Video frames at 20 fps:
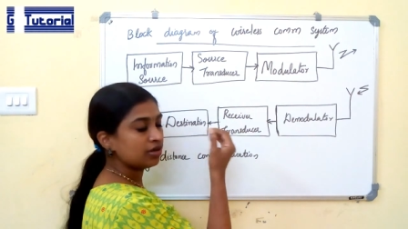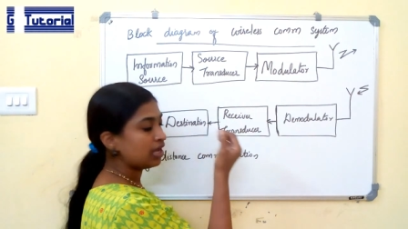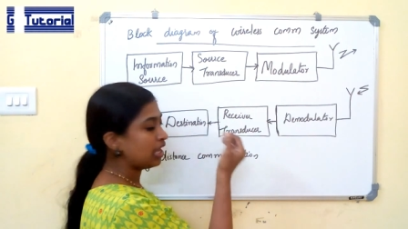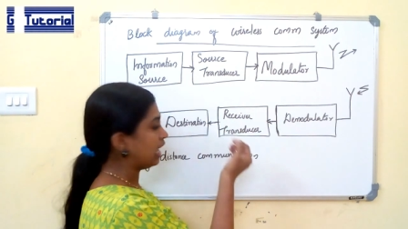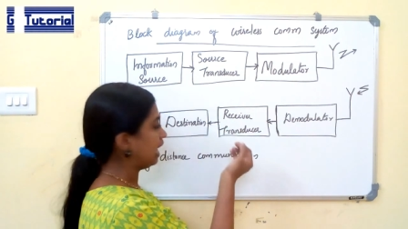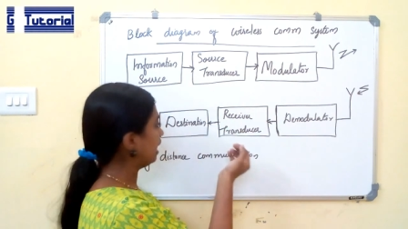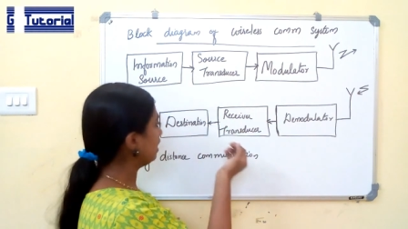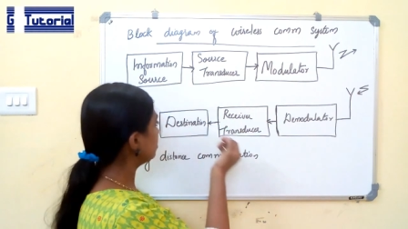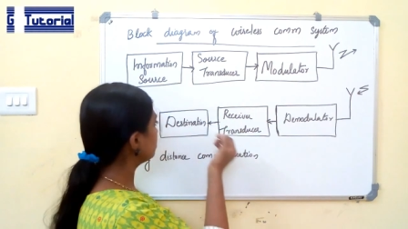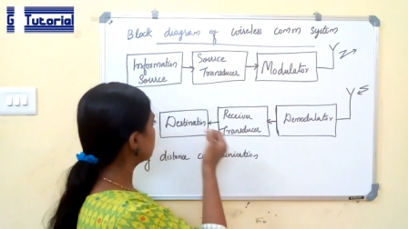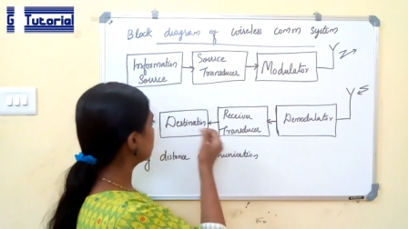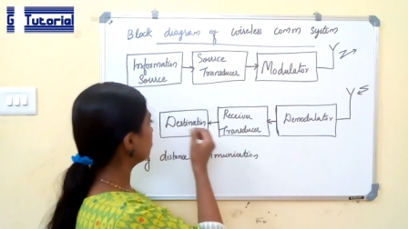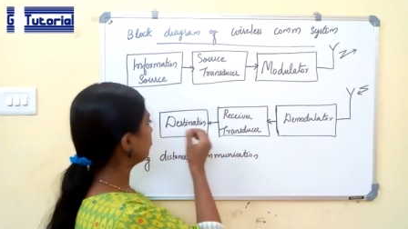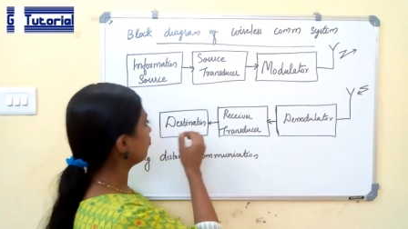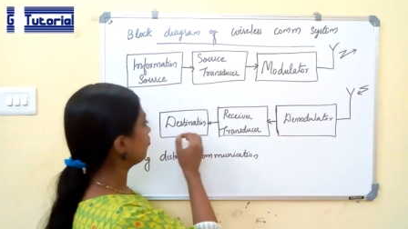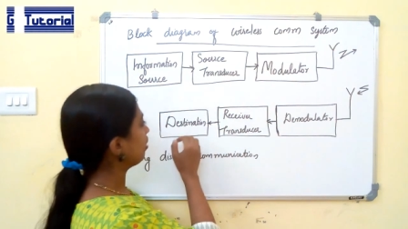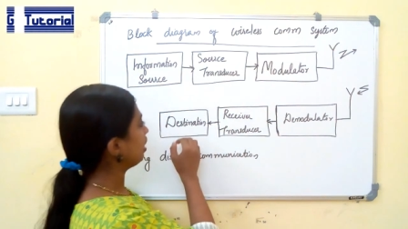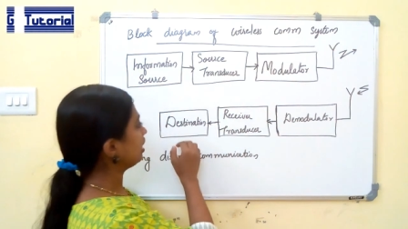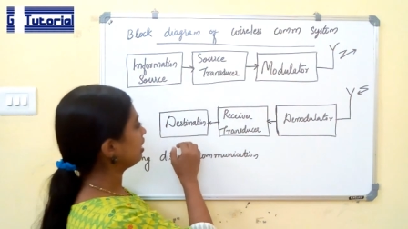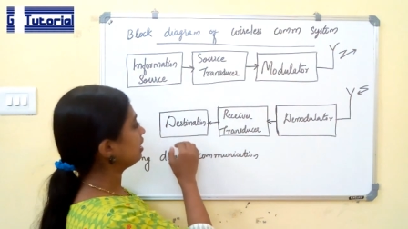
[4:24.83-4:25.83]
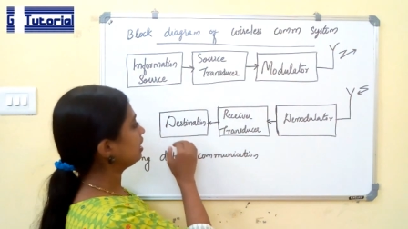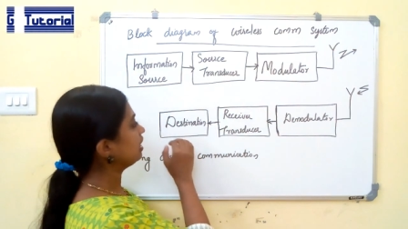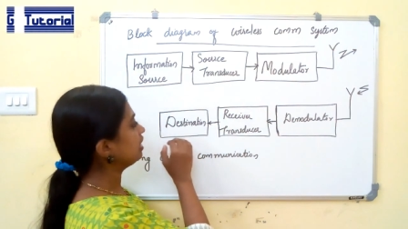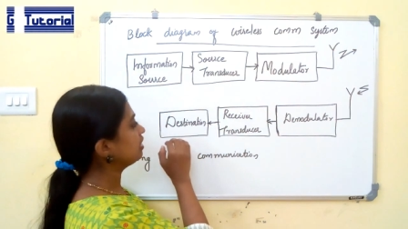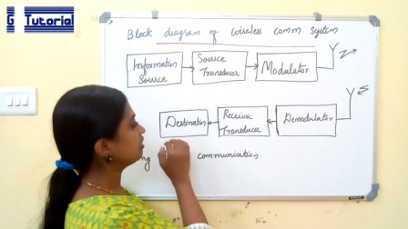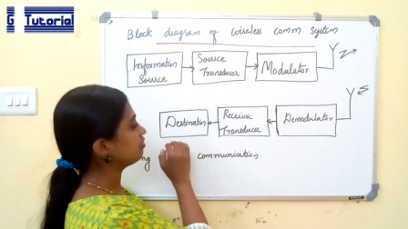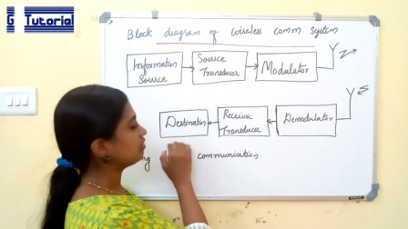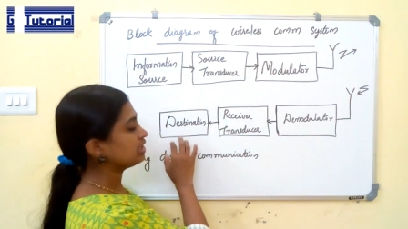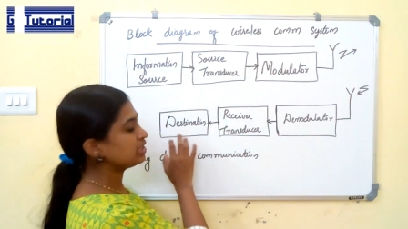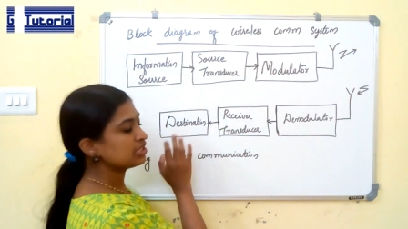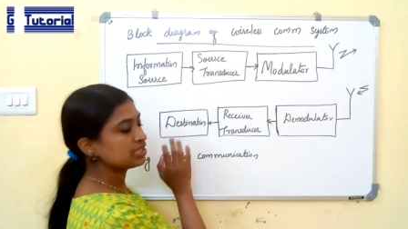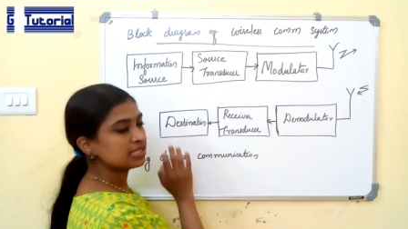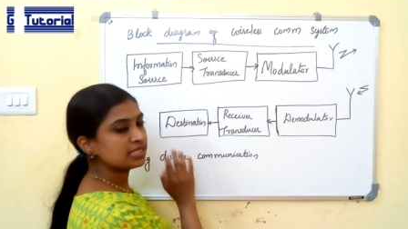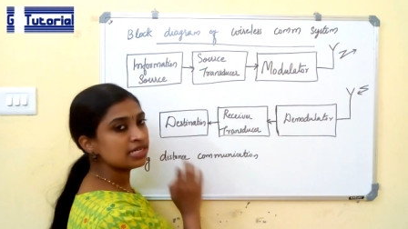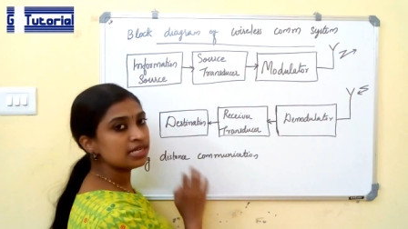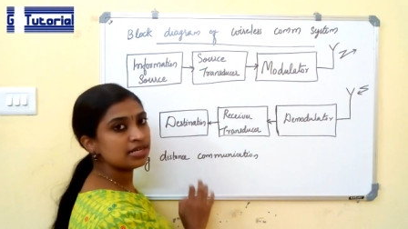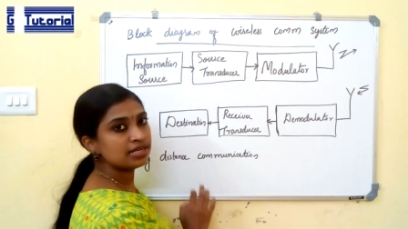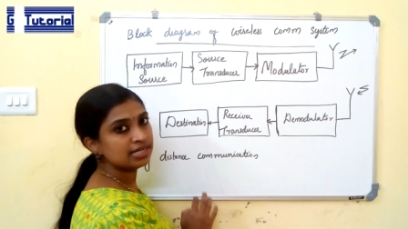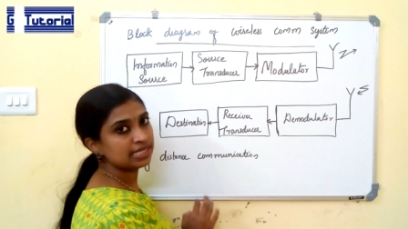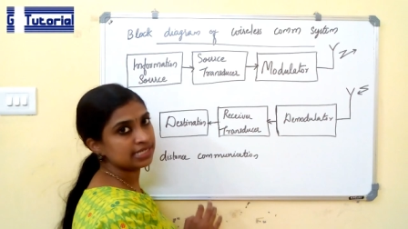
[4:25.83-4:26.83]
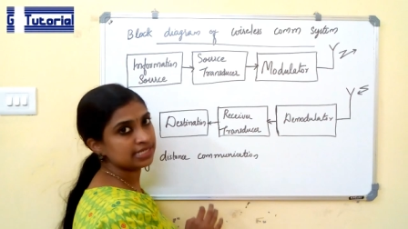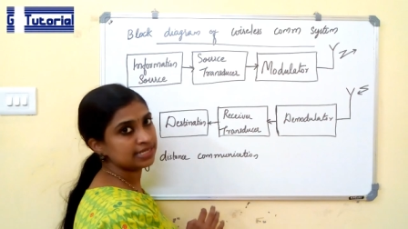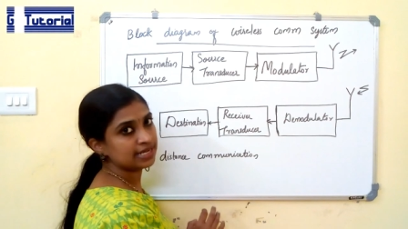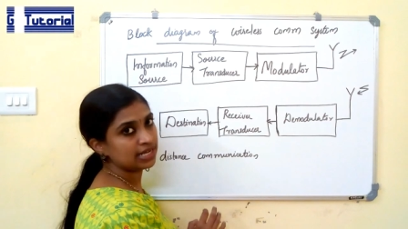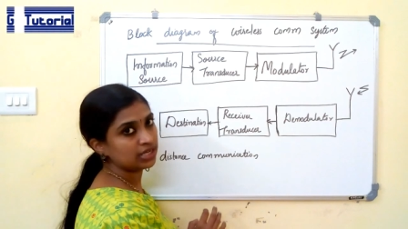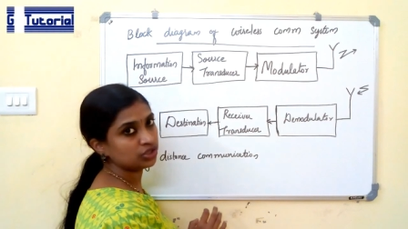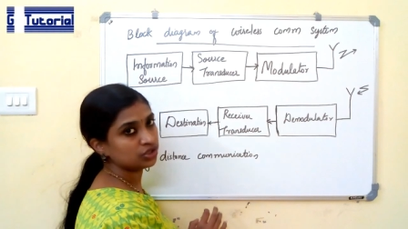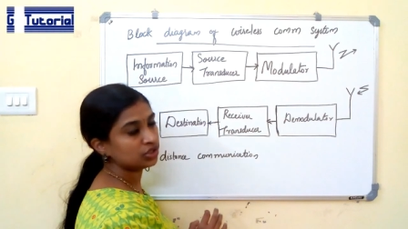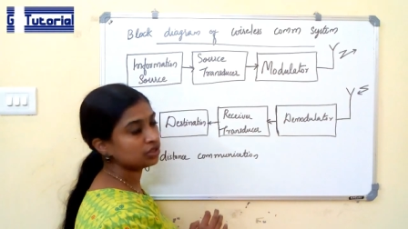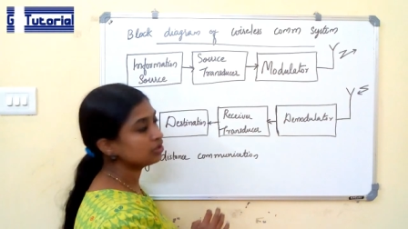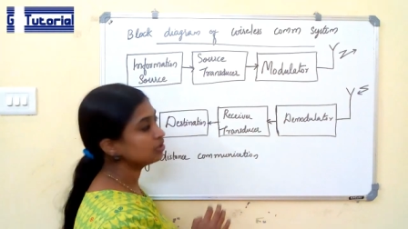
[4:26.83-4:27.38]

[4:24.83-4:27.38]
and finally it reaches the destination.